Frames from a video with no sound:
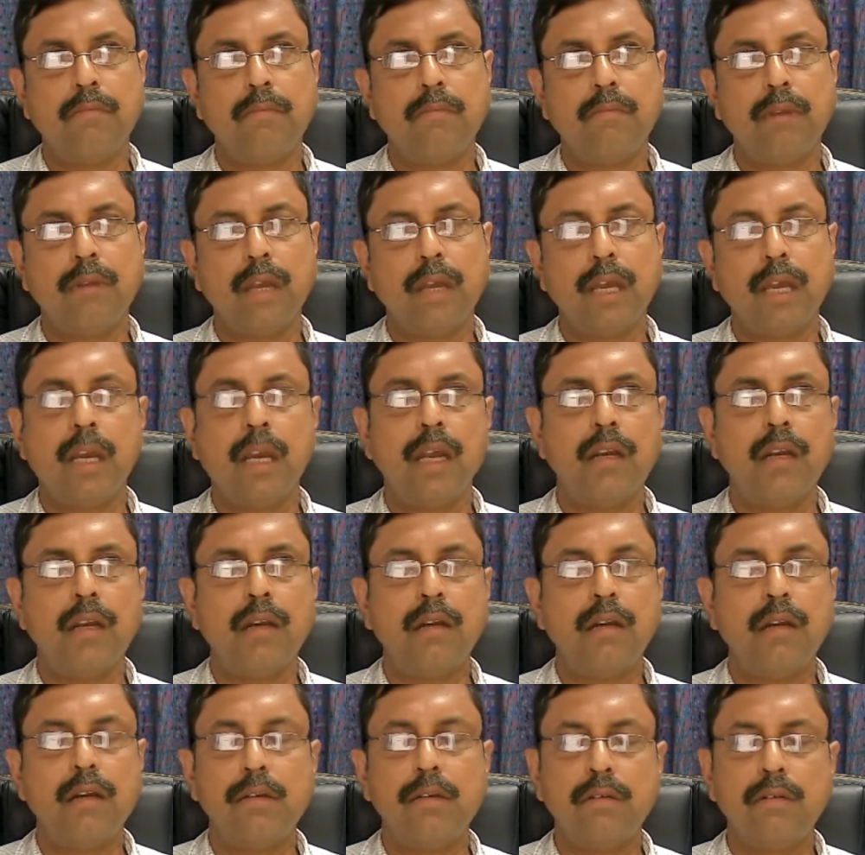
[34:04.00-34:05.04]

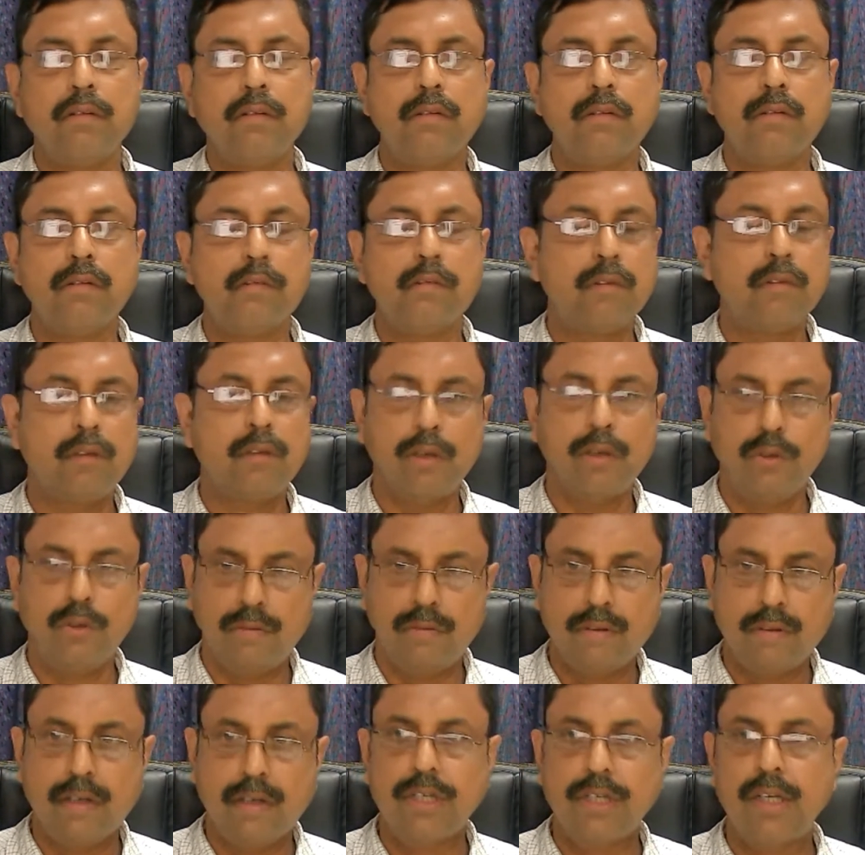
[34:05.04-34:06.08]
and
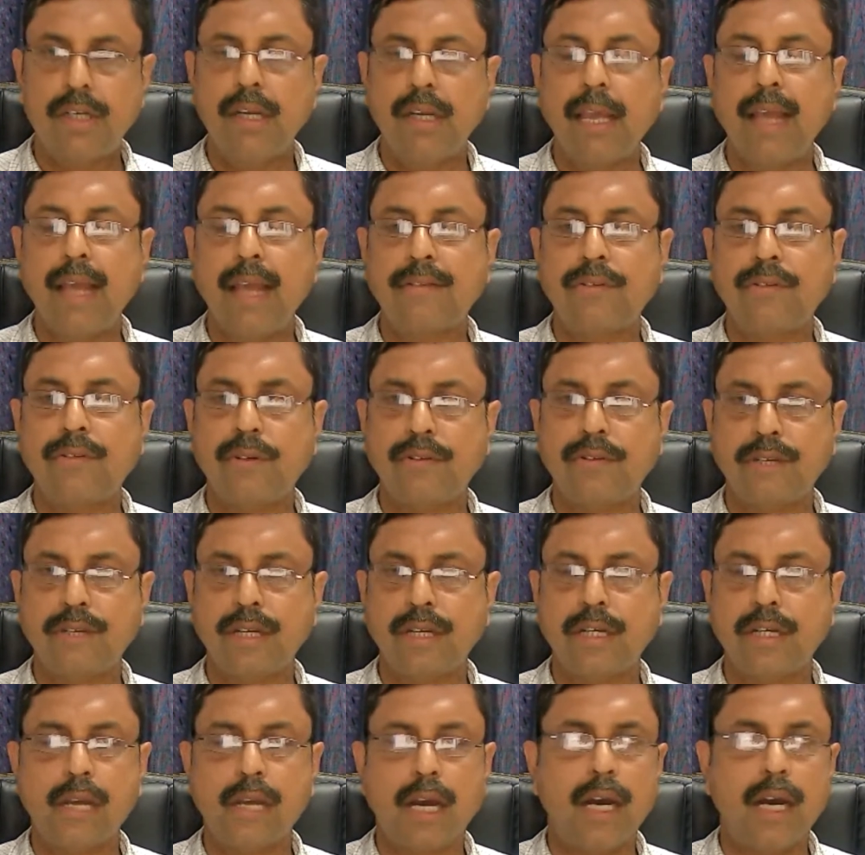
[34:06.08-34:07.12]
universal gas
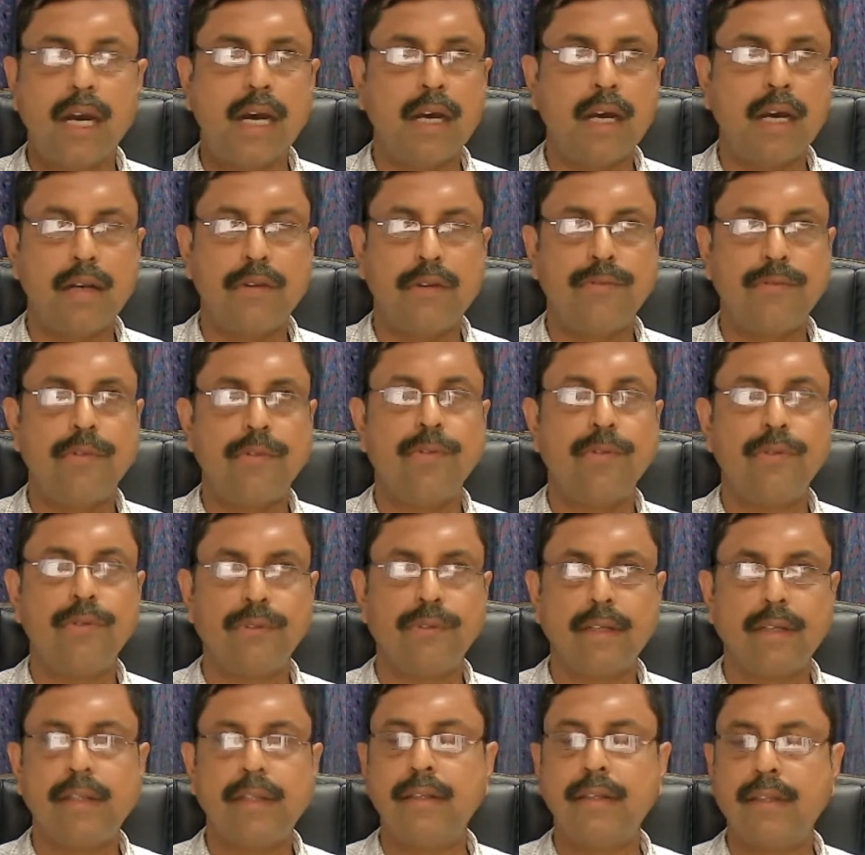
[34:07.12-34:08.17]
constant R. So those
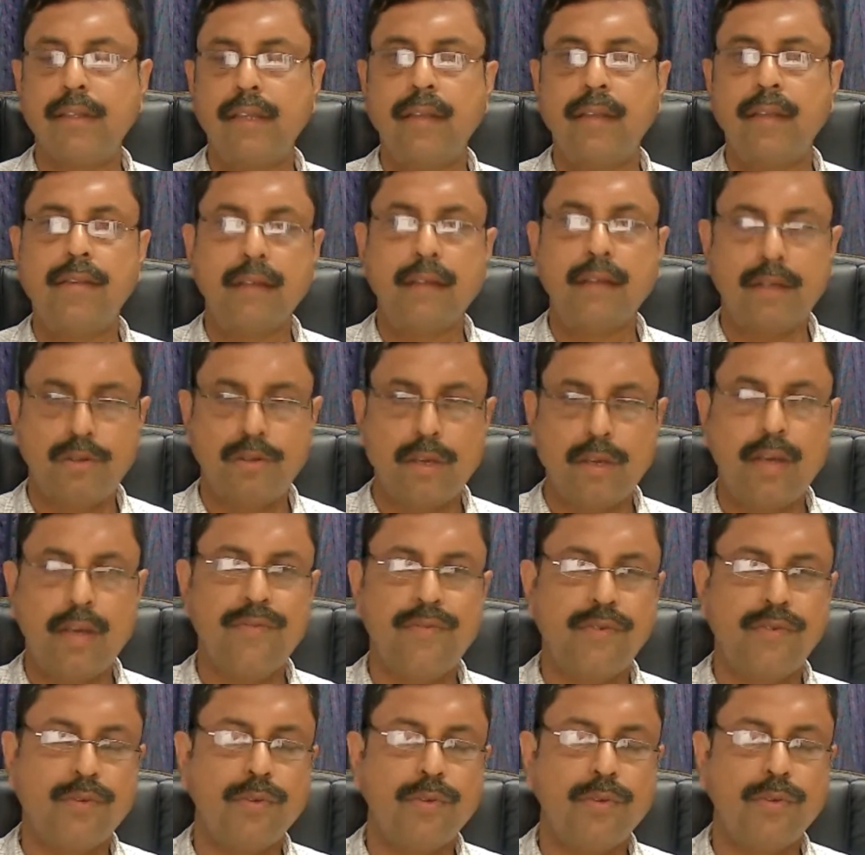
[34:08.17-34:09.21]
are the things that you
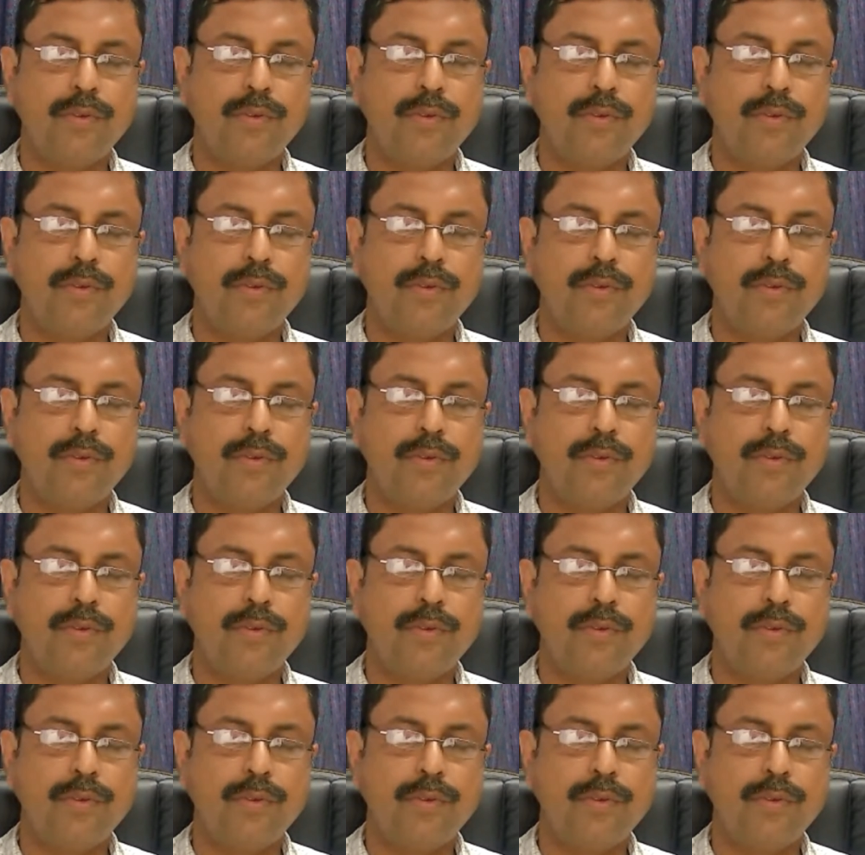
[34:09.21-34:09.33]
have to